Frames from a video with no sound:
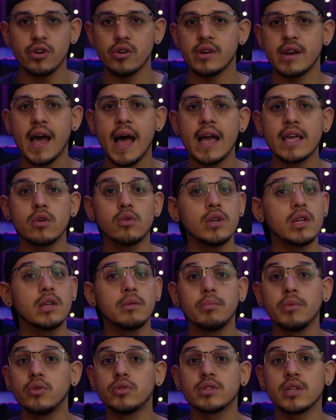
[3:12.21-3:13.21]
or not you need
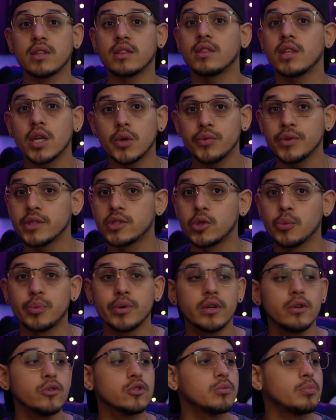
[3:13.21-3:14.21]
music theory to
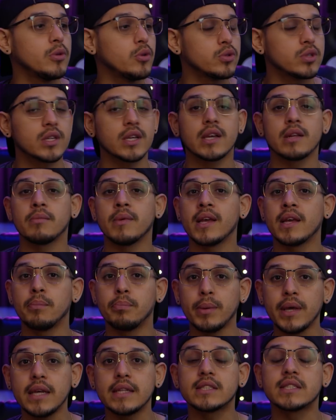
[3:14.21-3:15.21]
produce music and make
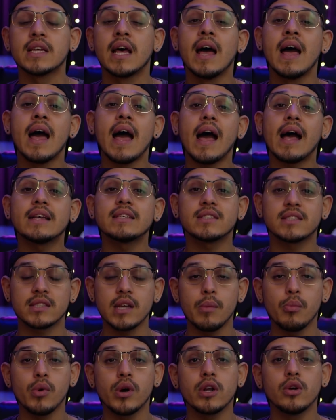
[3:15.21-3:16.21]
beats, as
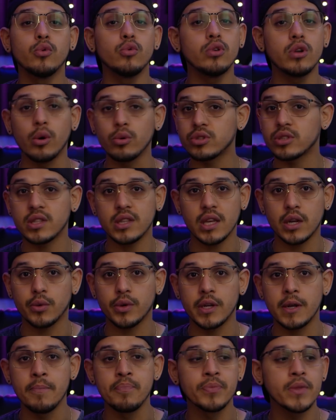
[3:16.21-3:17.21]
someone who knows
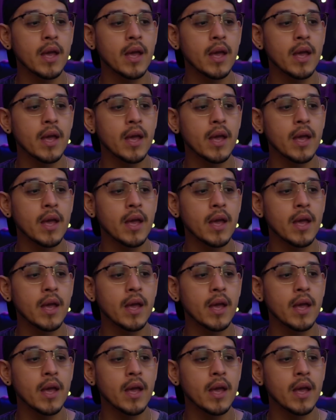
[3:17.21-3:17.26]
theory,